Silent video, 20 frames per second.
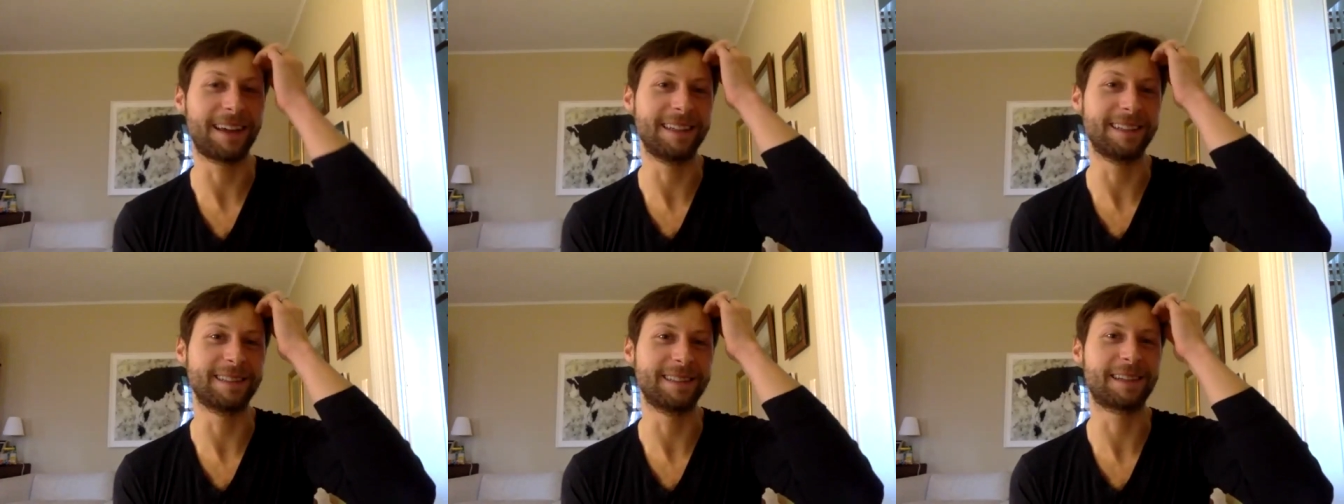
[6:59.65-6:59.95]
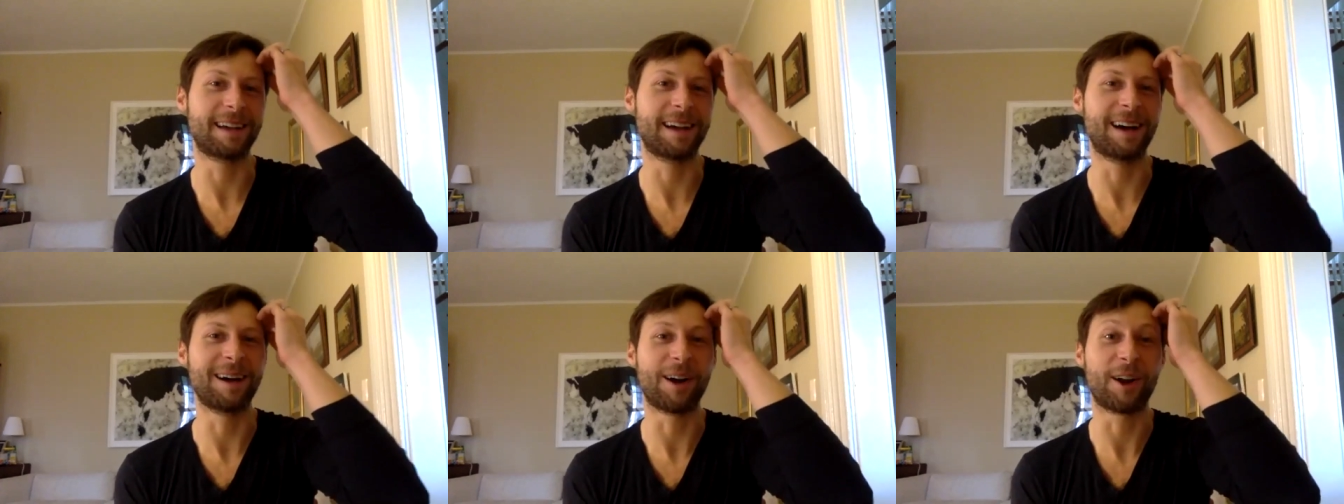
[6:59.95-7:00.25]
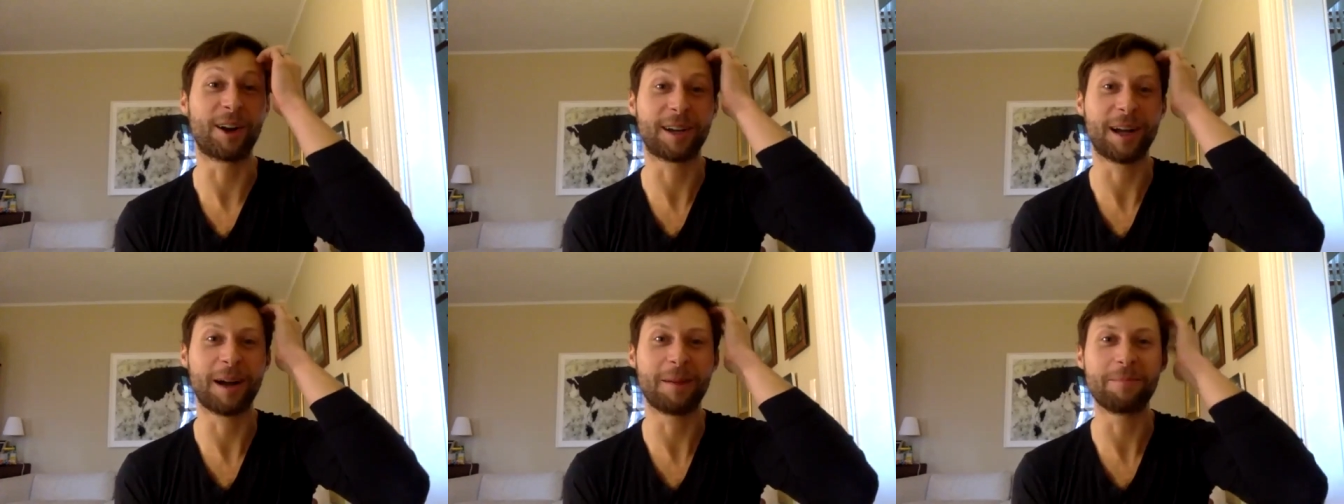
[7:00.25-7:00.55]
He's uh,
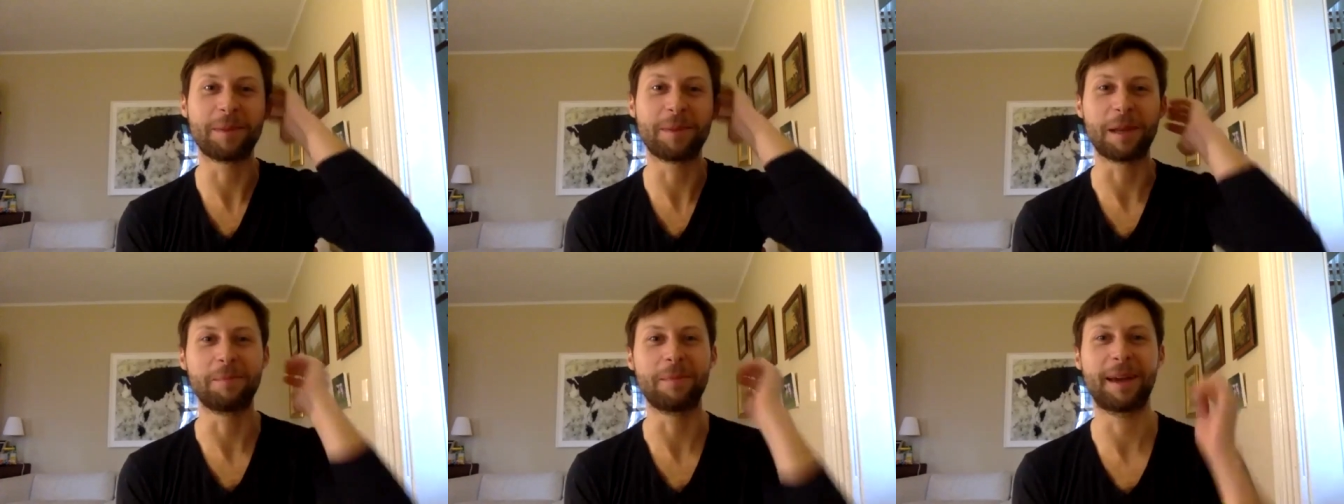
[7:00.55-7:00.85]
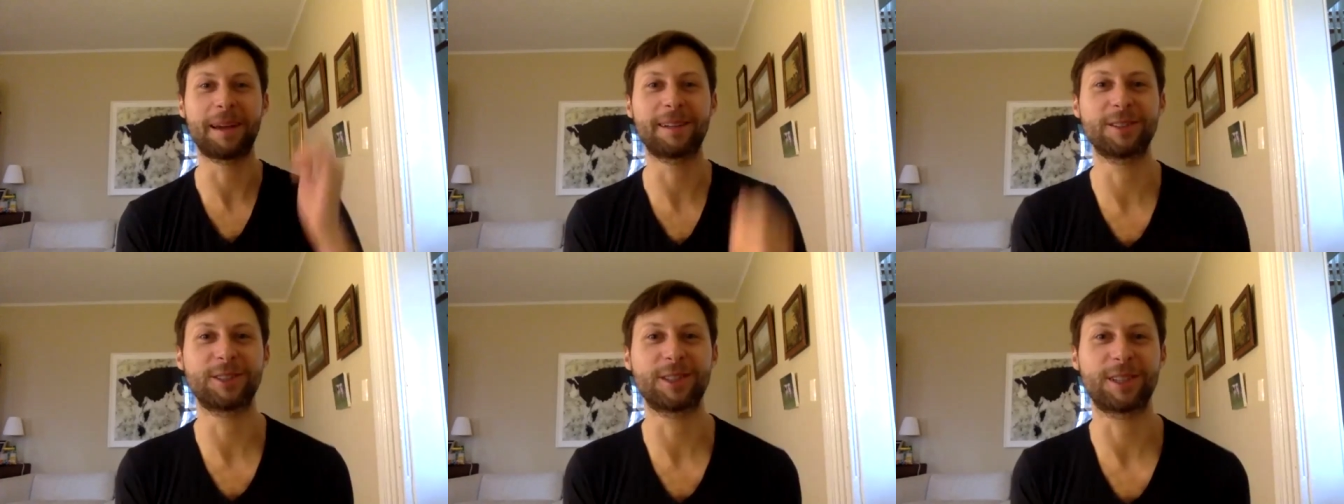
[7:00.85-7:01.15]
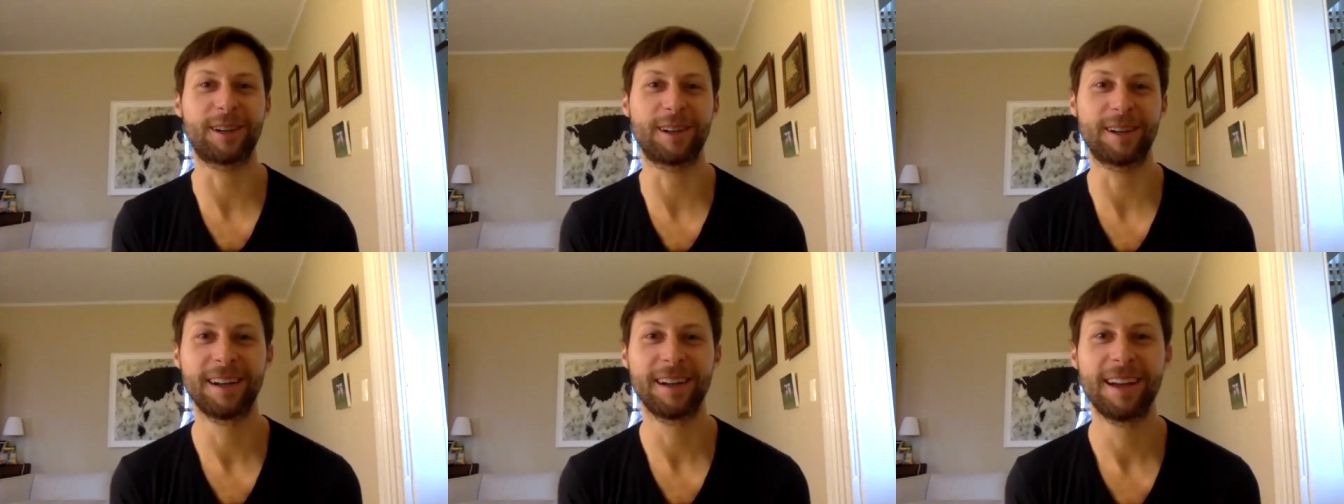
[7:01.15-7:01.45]
our company
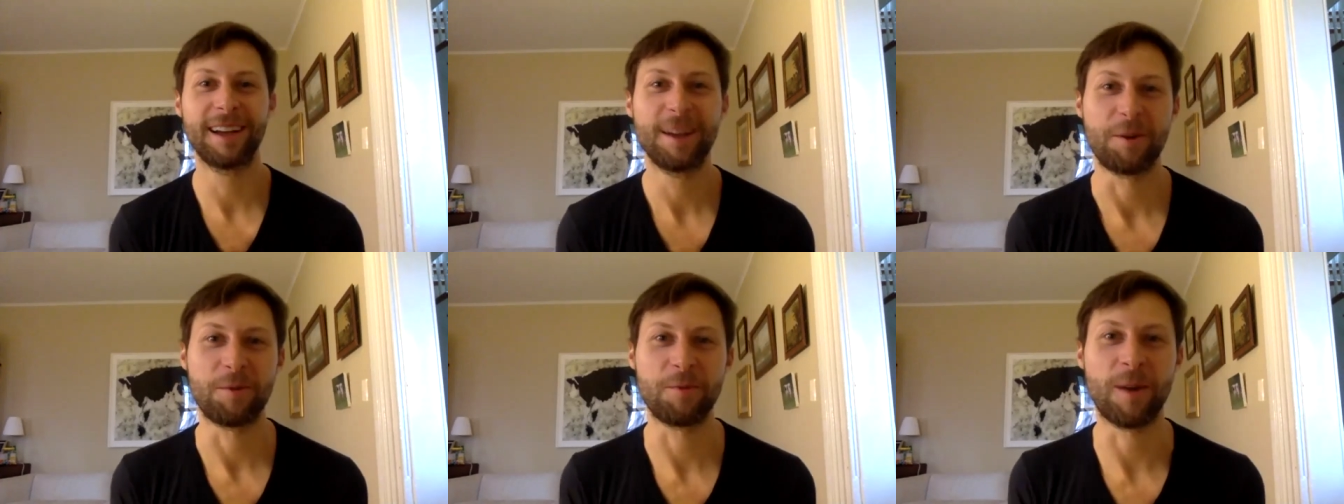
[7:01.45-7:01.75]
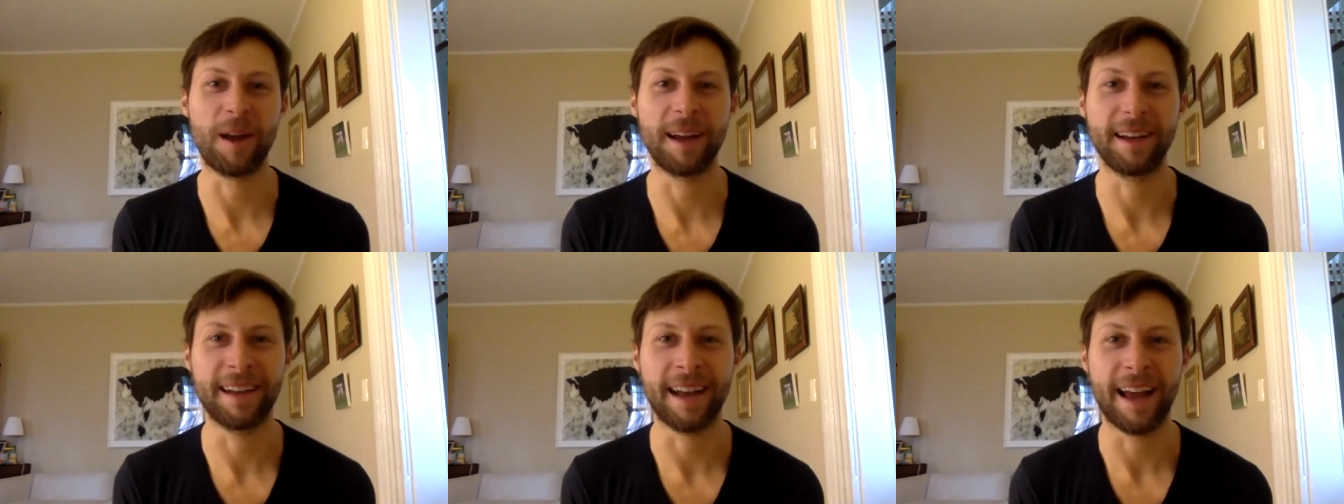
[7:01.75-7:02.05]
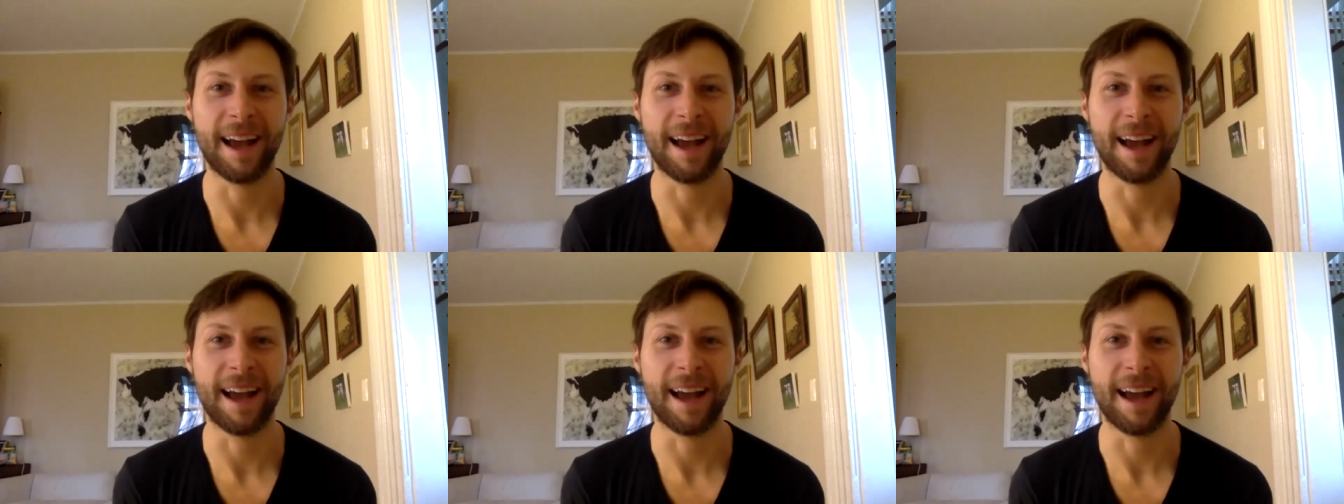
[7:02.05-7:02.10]
manager right now.